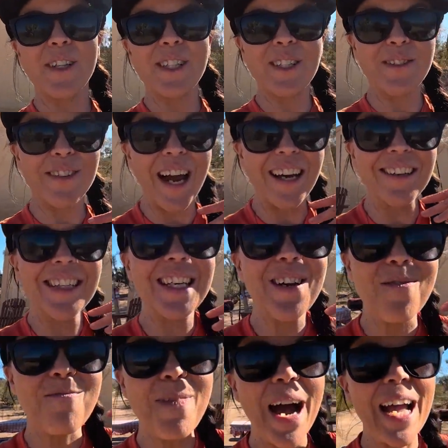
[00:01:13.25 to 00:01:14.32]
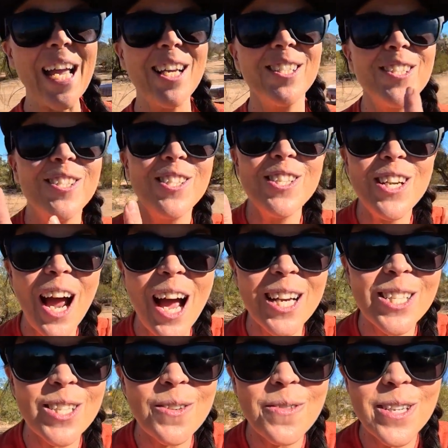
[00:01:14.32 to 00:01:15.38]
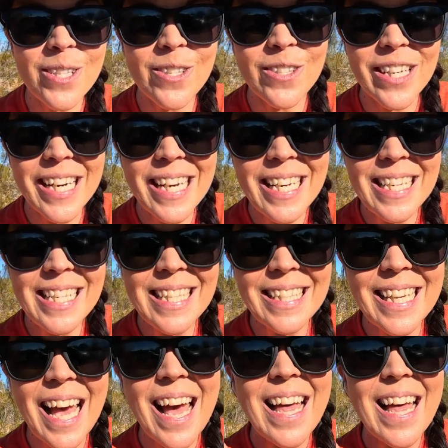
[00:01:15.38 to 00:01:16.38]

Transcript: surrounded by Joshua trees,